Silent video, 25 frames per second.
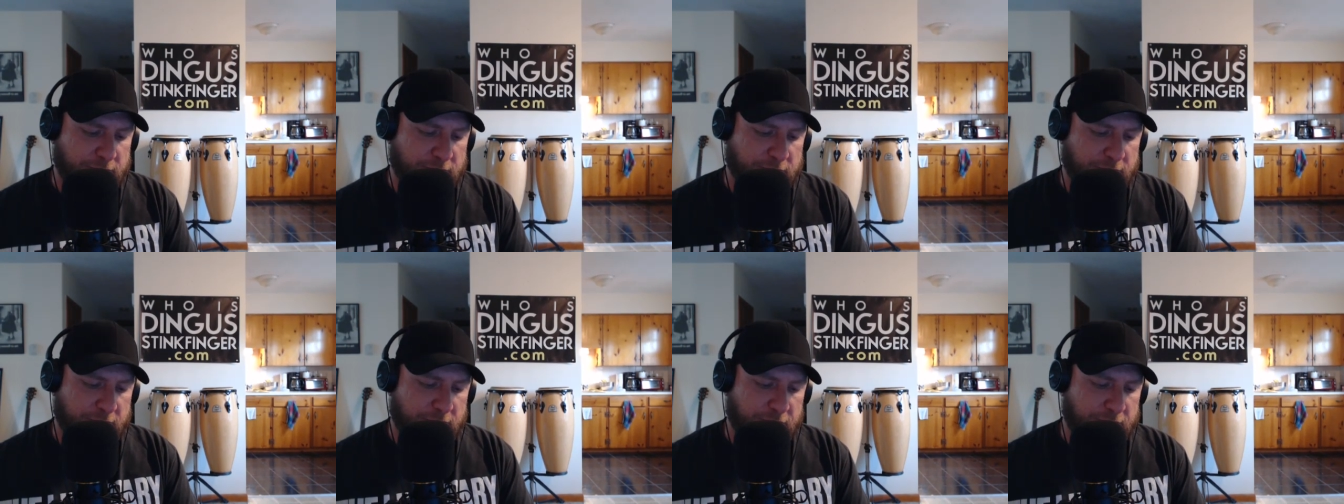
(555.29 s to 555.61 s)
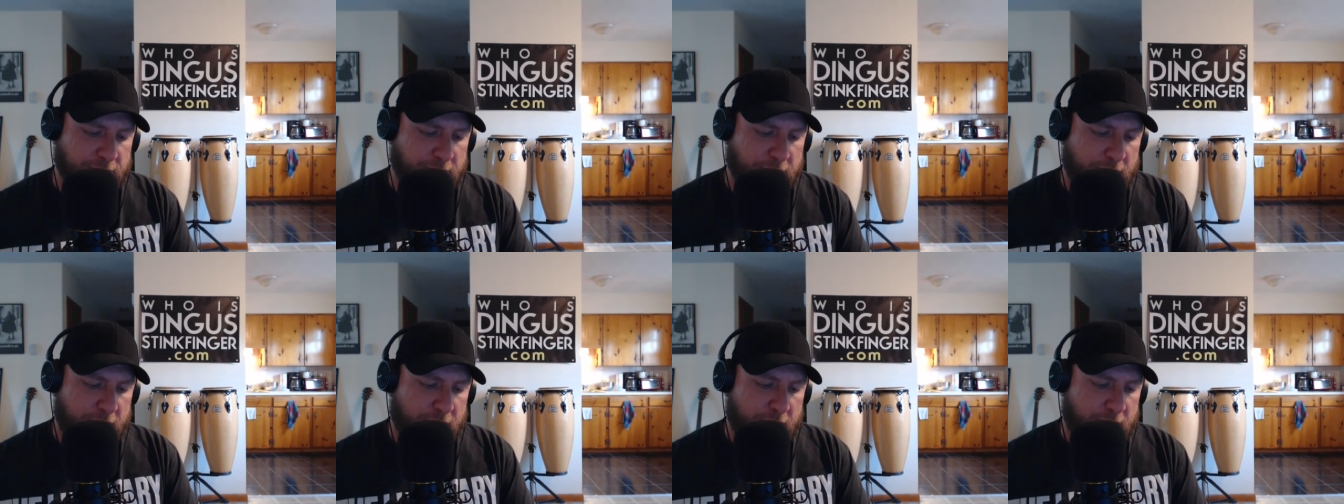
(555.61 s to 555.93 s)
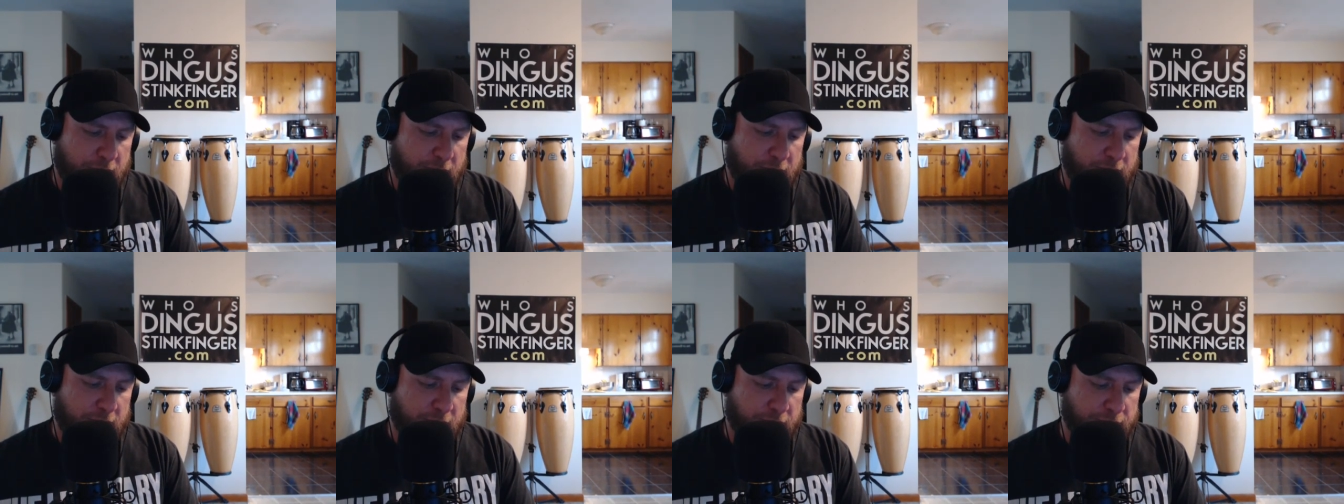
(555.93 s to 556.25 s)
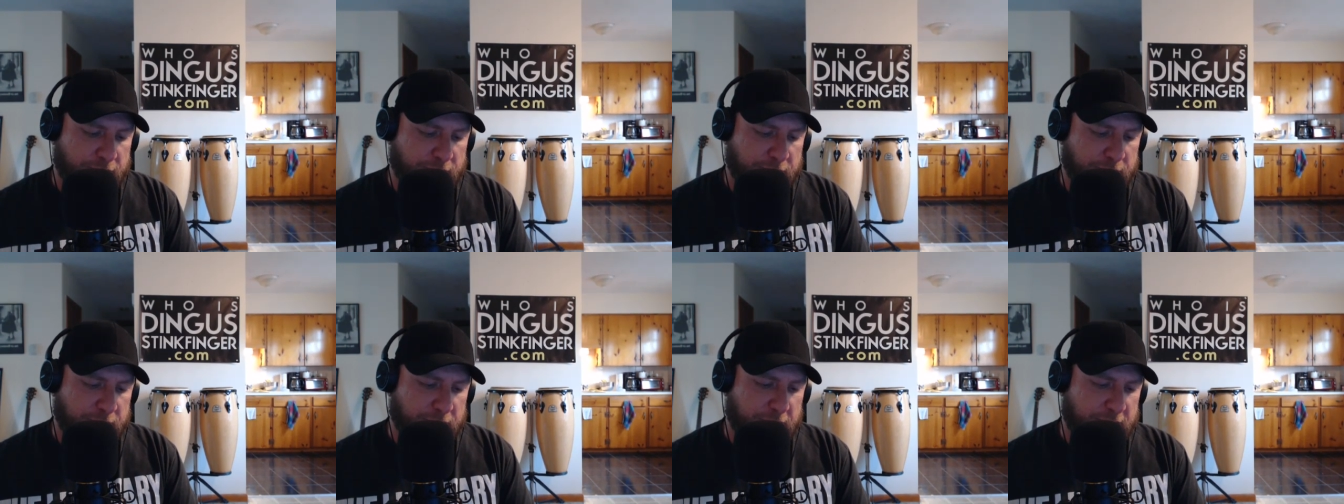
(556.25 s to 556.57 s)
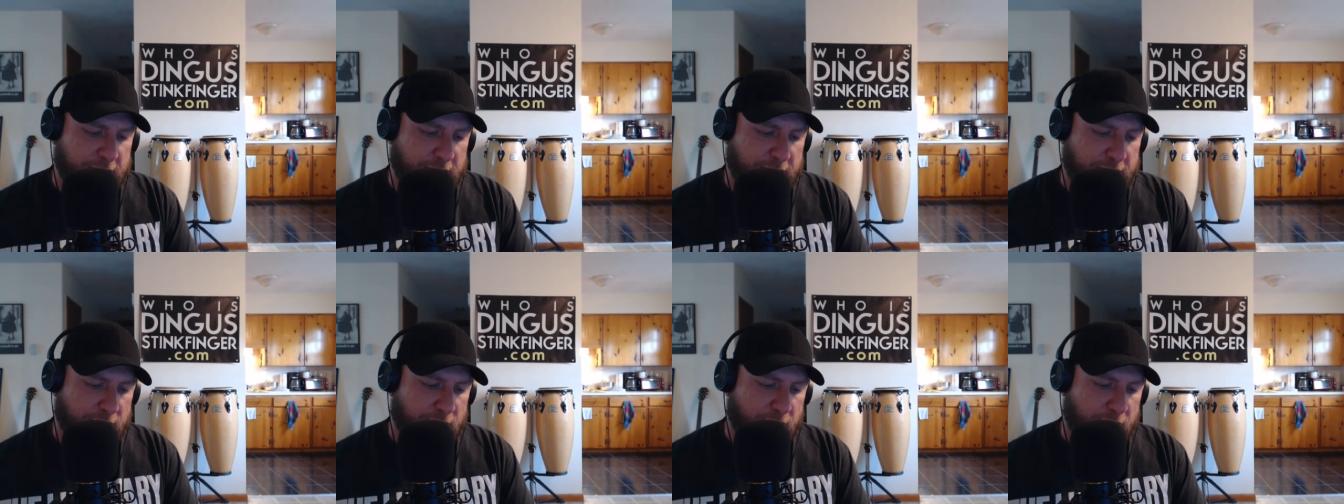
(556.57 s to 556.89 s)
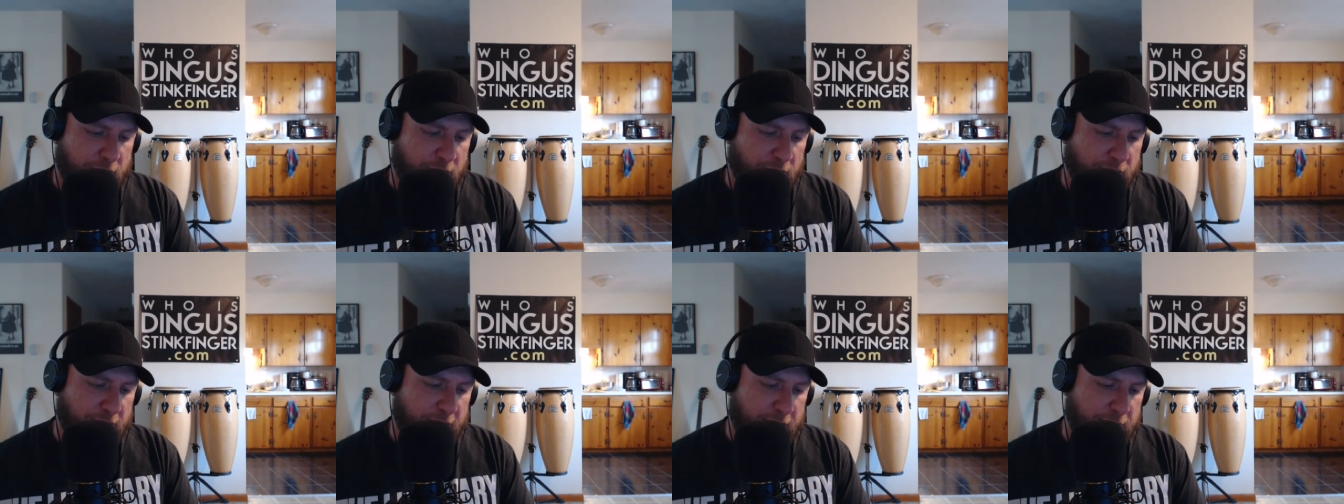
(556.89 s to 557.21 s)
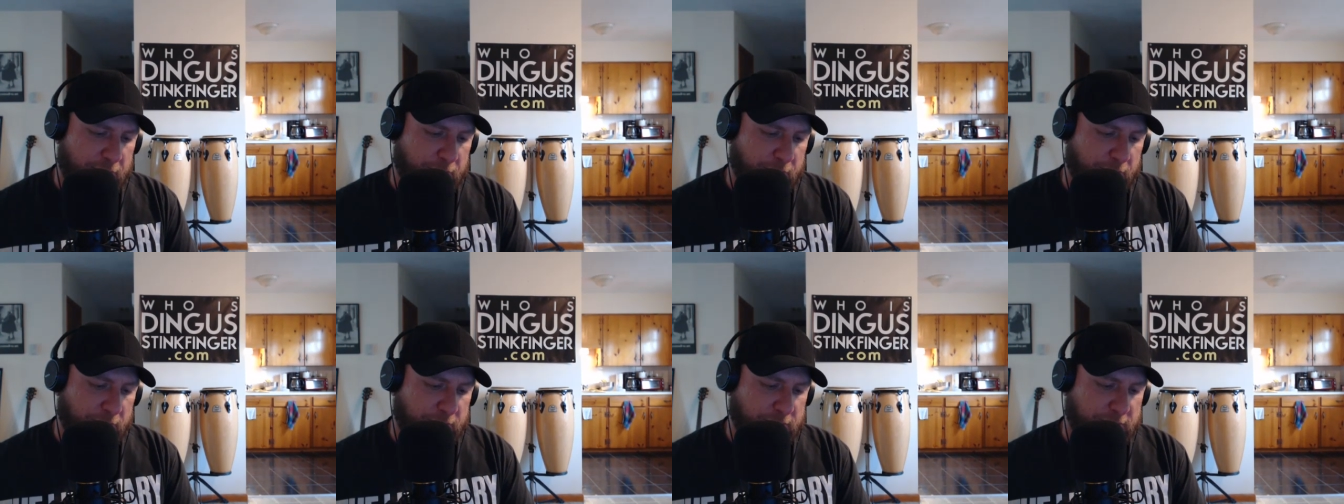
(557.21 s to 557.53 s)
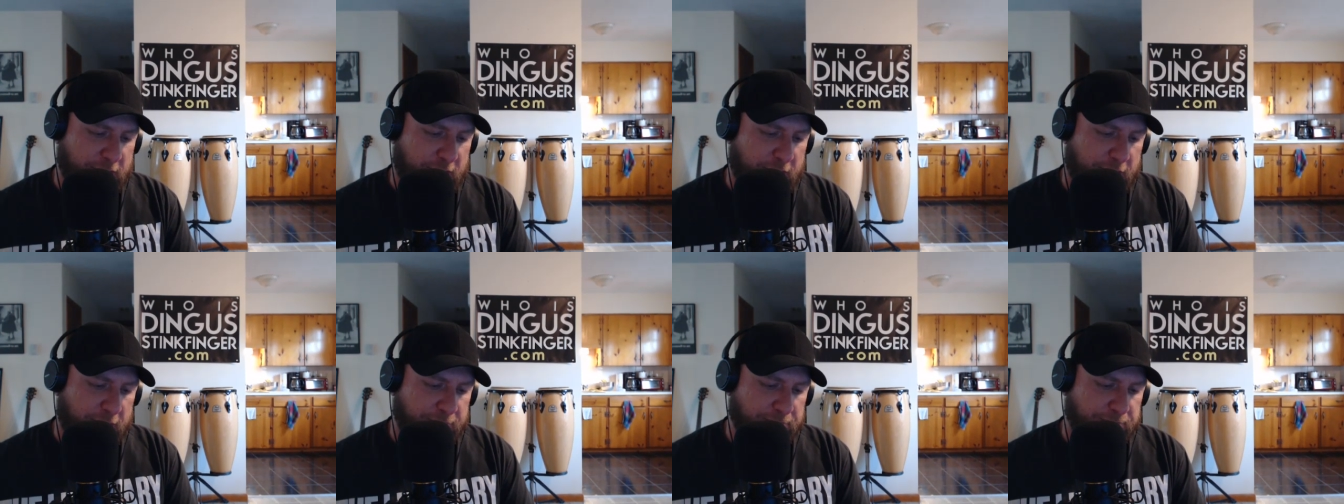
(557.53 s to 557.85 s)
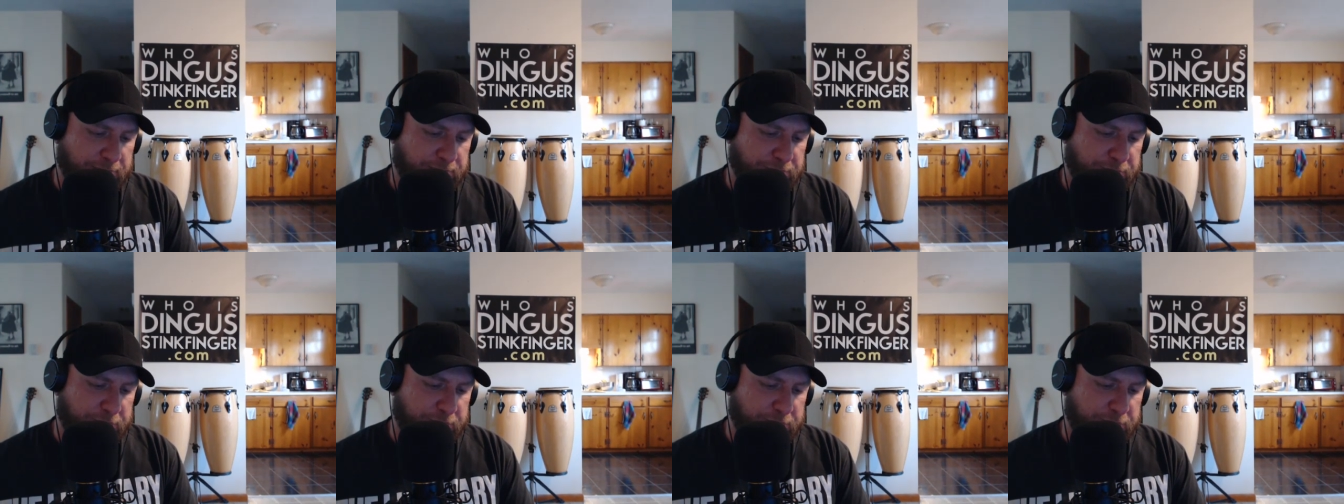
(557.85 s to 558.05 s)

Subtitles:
So hopefully we can get to all that worked out.